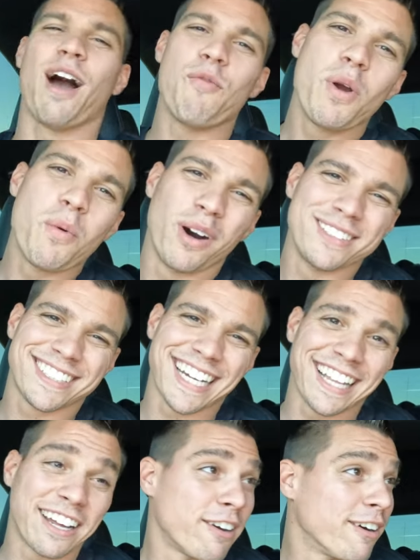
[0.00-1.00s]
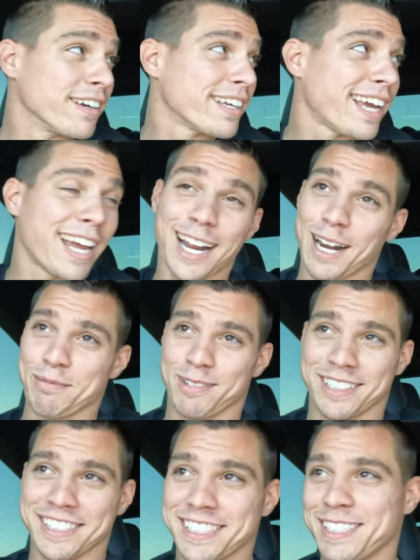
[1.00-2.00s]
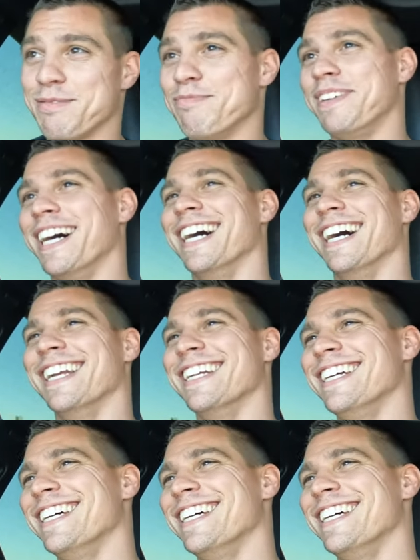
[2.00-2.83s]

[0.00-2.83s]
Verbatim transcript: we won't say that on camera, but.